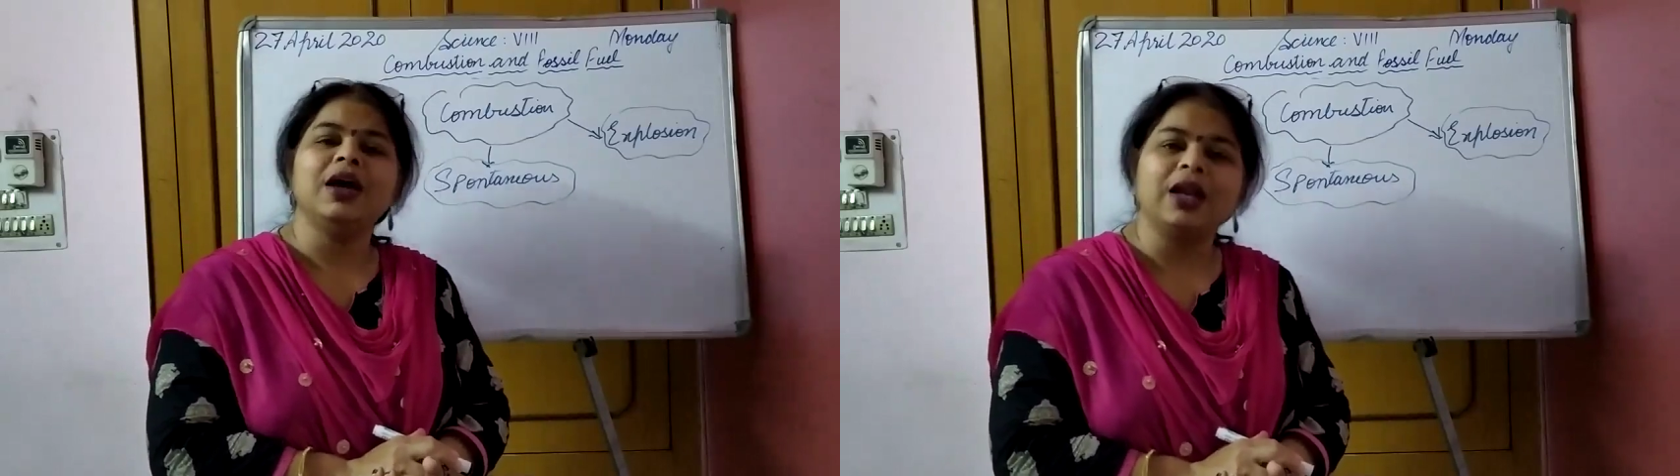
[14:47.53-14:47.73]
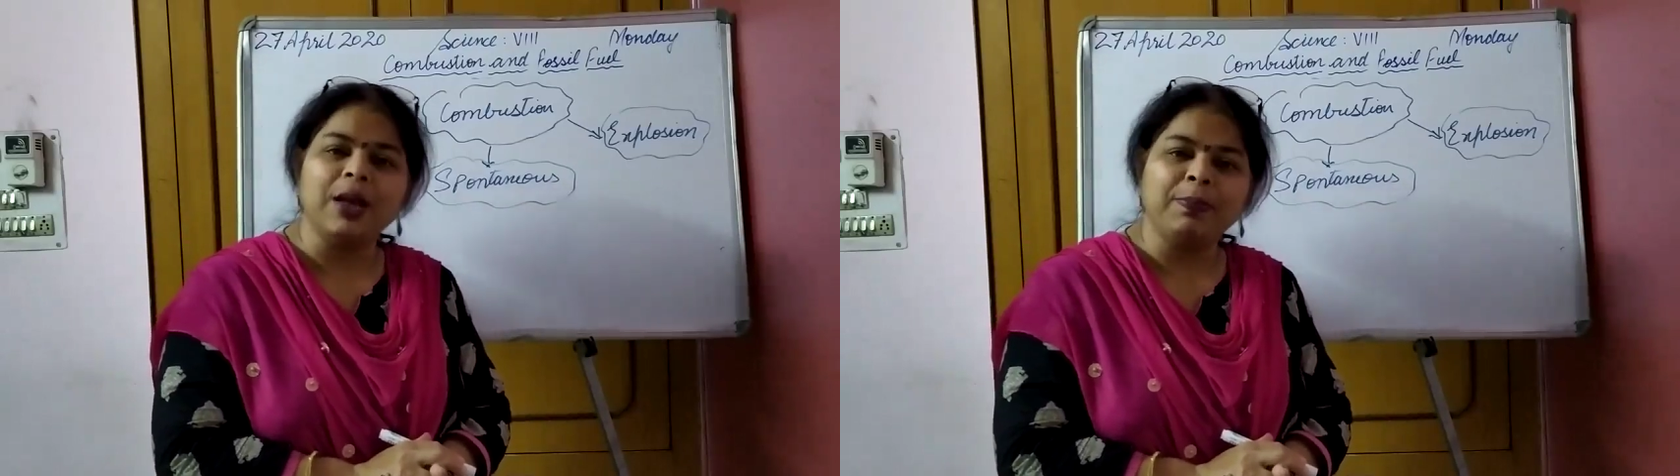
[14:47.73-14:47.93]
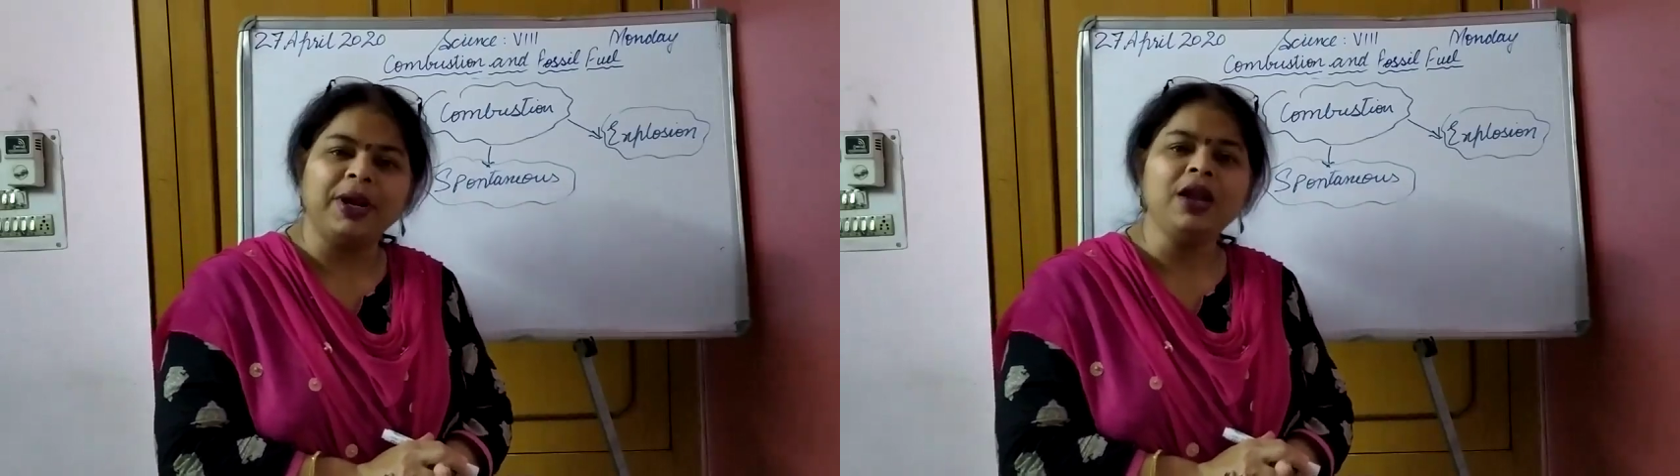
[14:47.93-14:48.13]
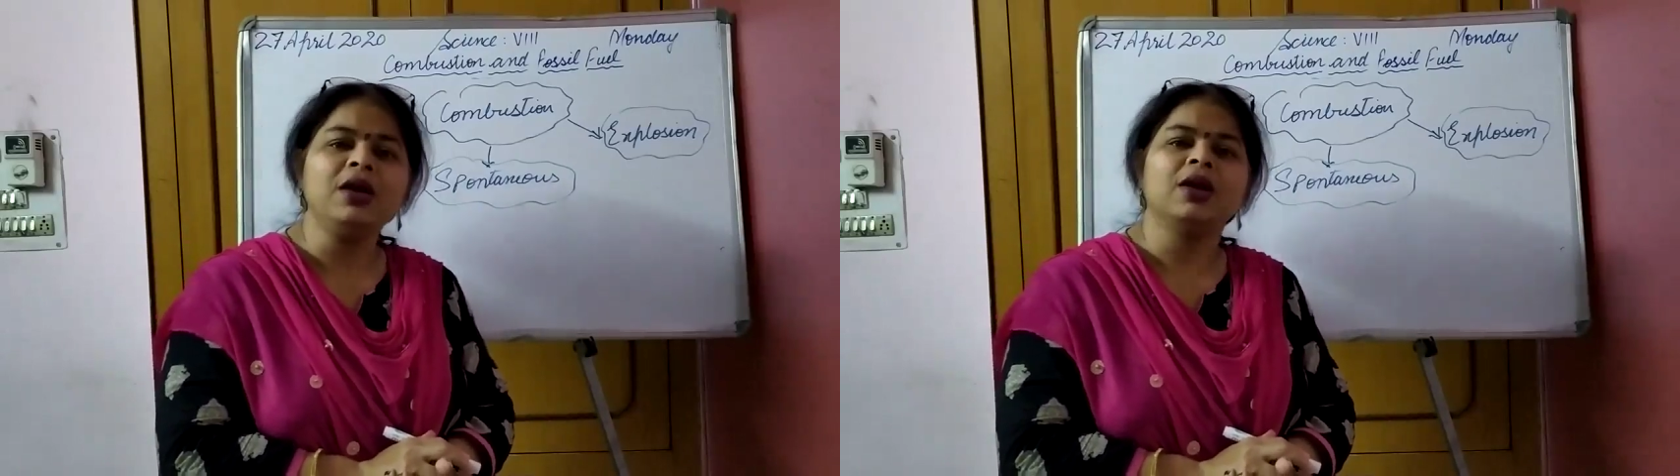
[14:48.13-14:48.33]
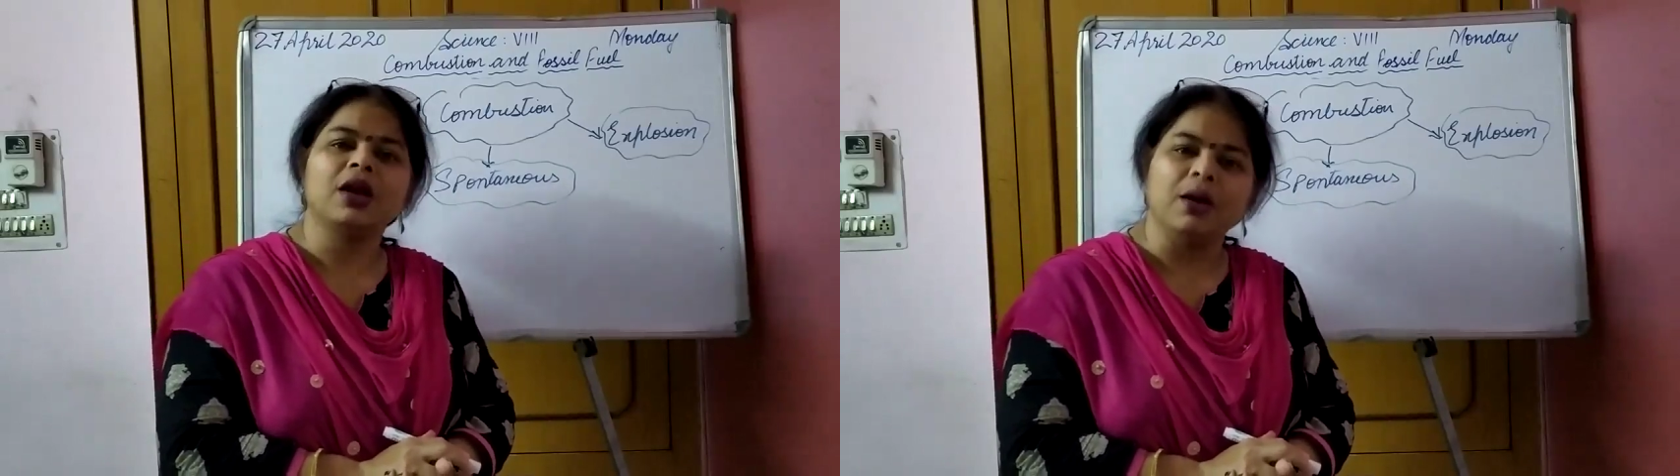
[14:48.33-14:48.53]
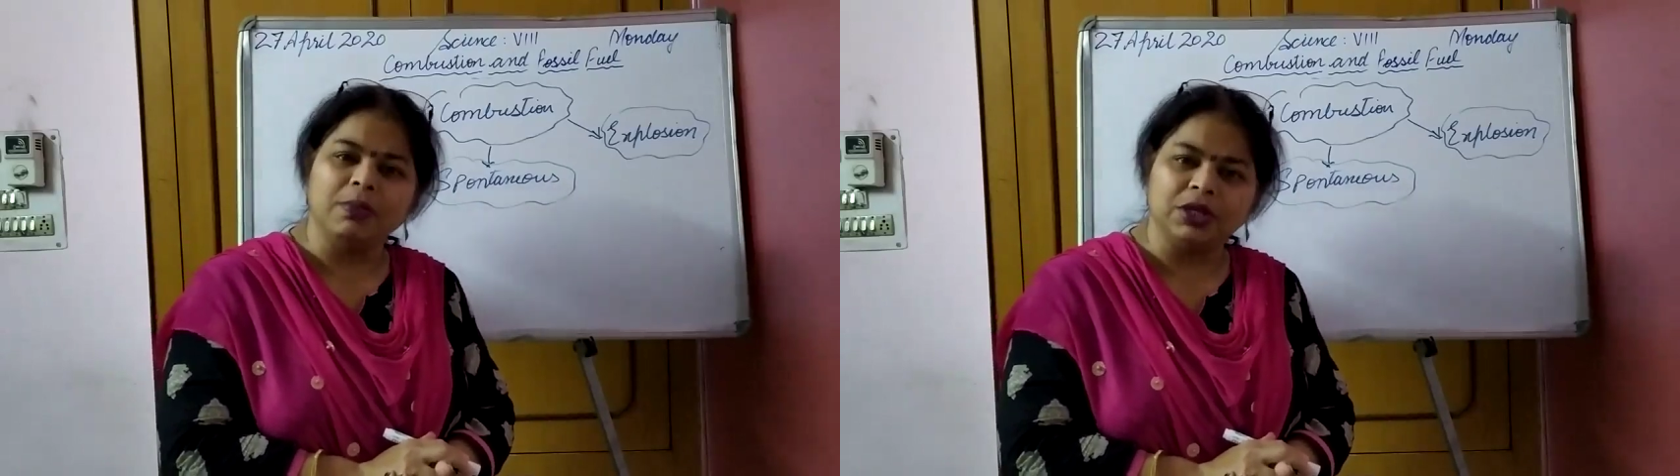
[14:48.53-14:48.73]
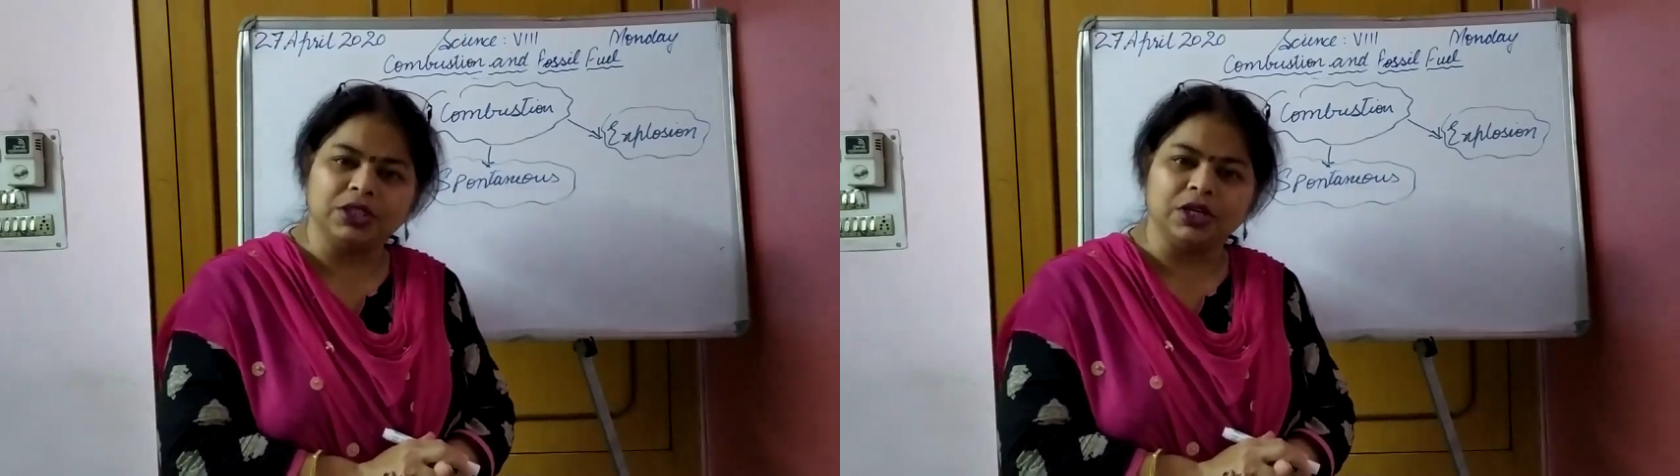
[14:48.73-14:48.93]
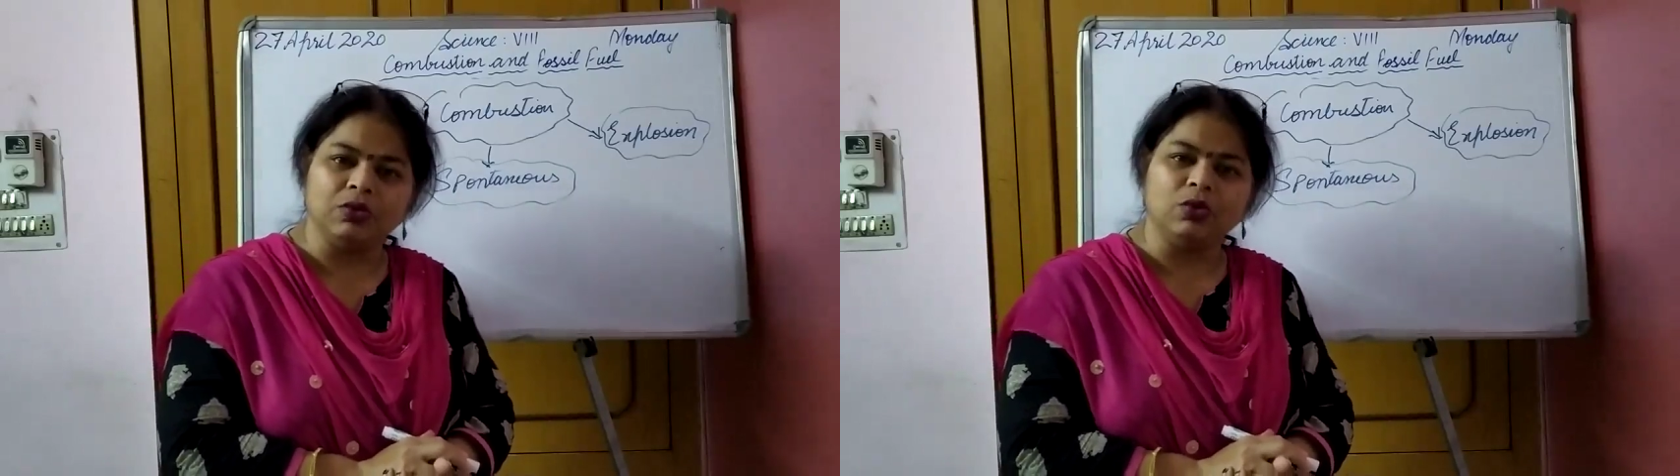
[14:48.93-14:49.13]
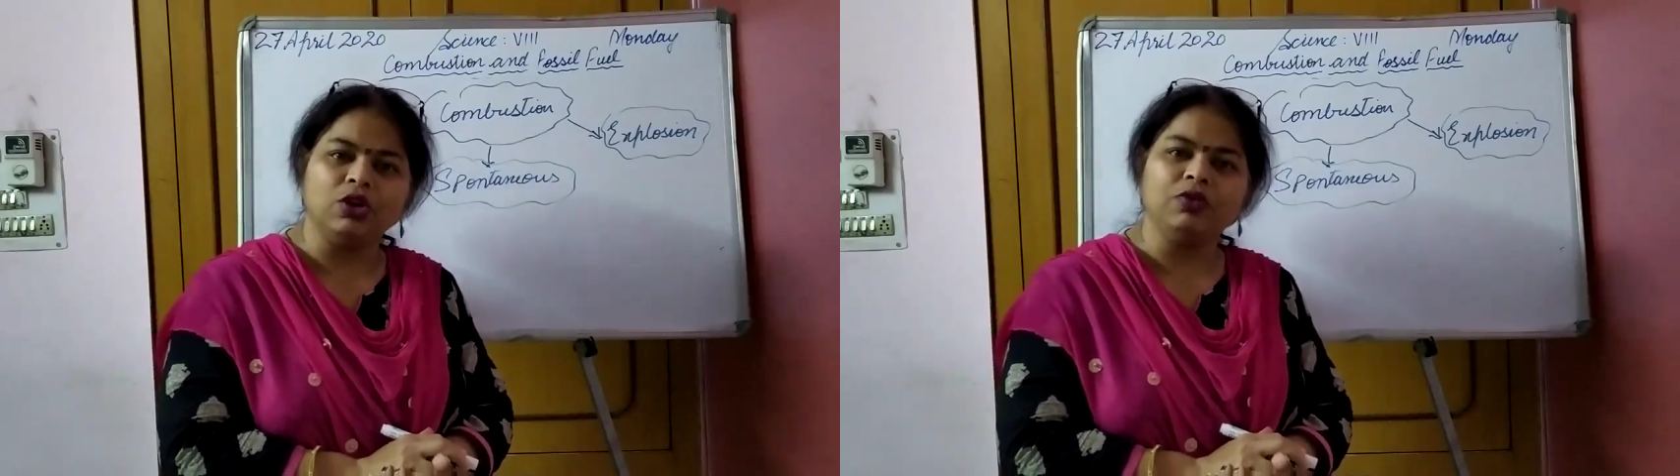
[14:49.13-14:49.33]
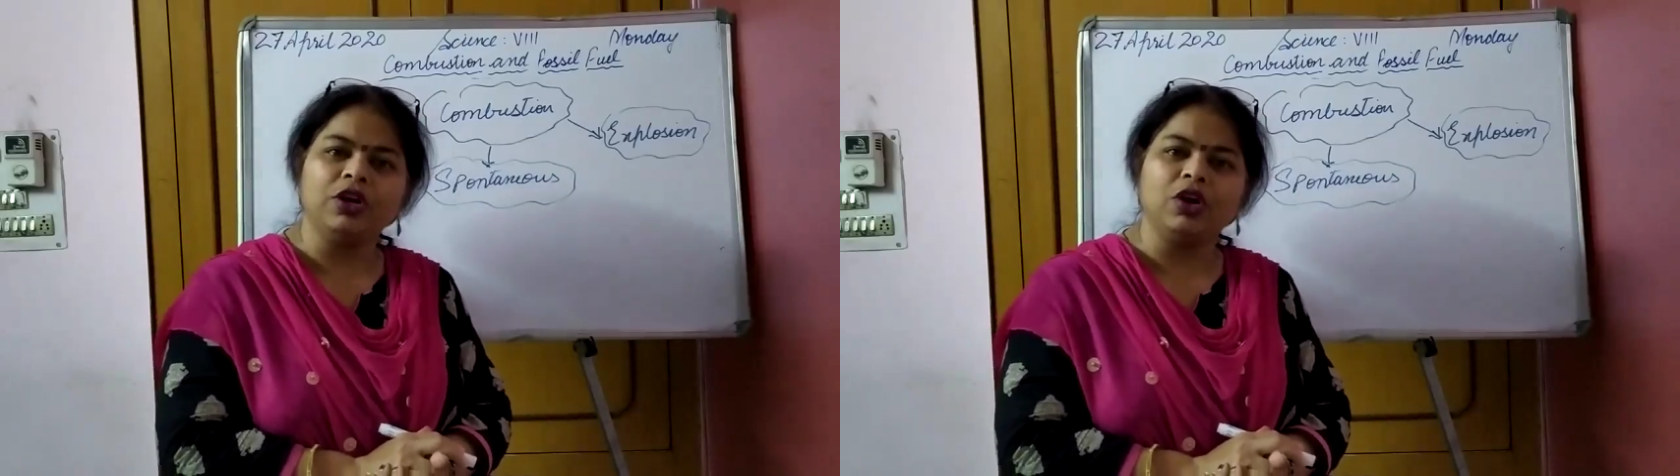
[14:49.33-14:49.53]
rapid combustion.
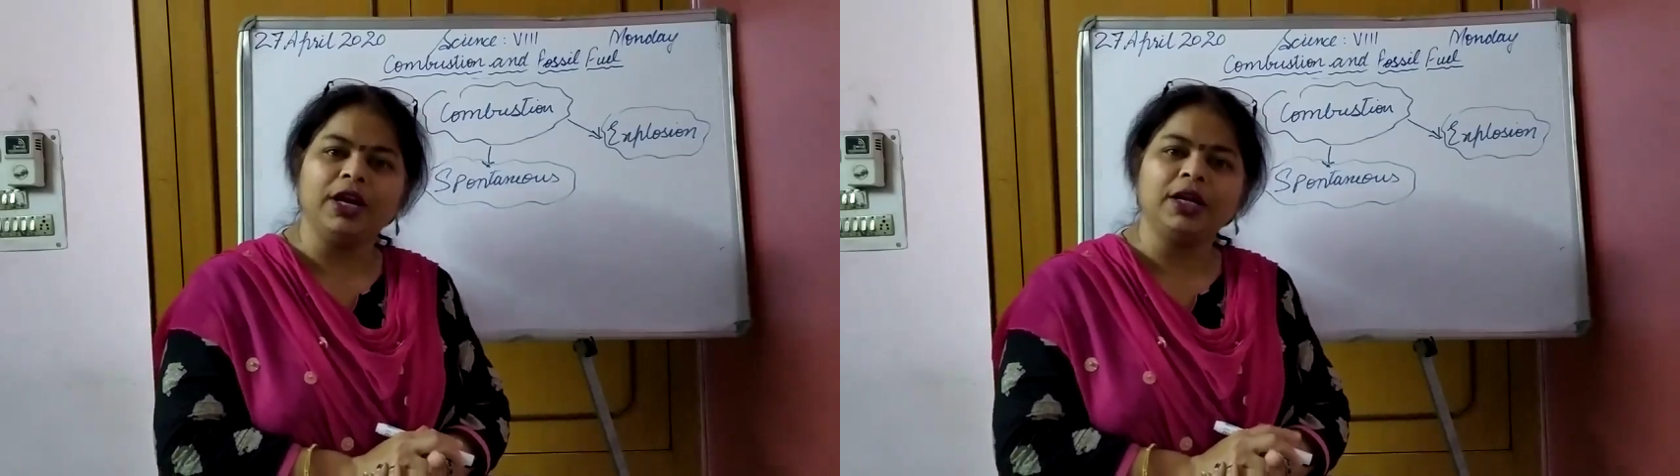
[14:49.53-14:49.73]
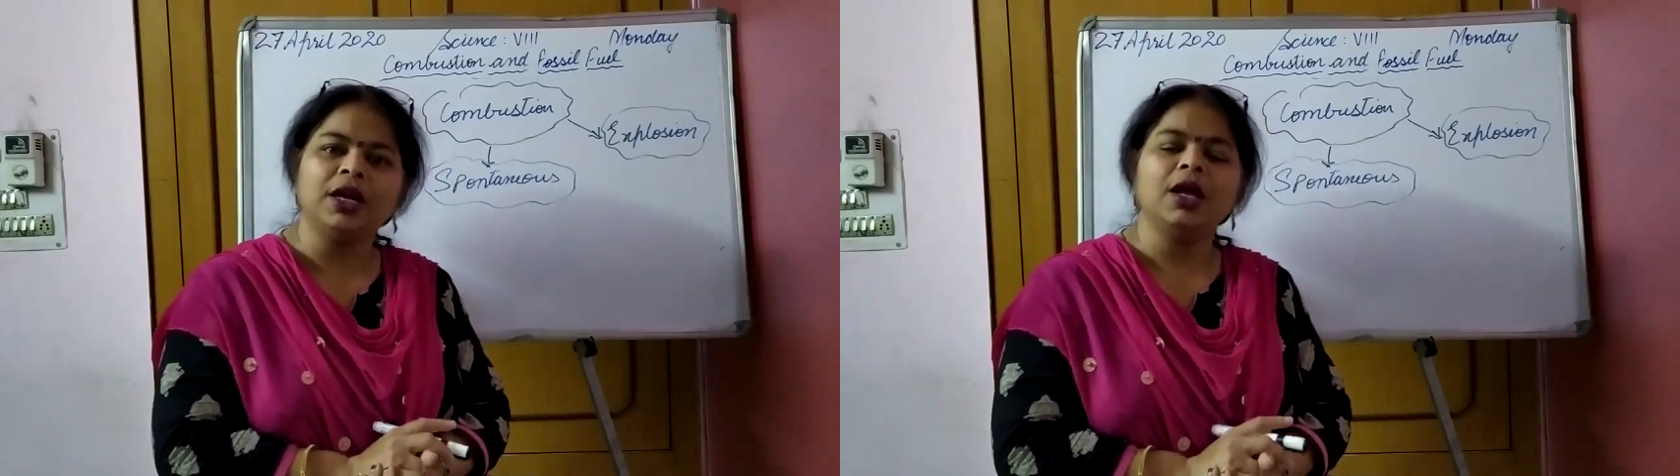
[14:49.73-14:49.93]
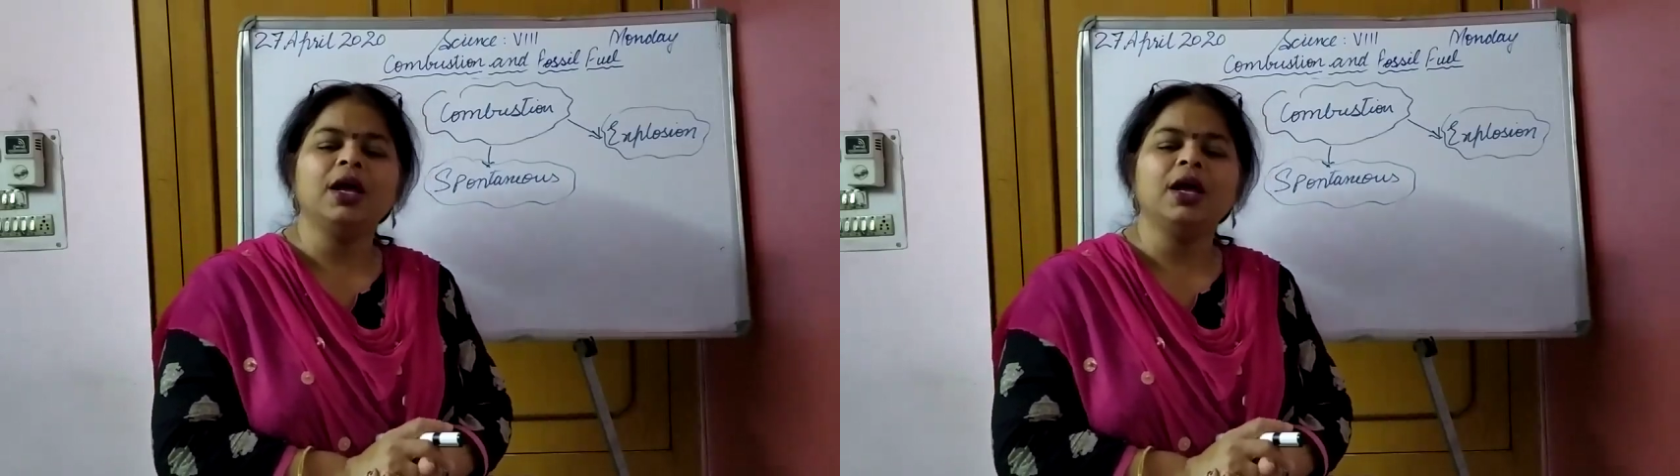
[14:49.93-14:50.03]
What do we call it?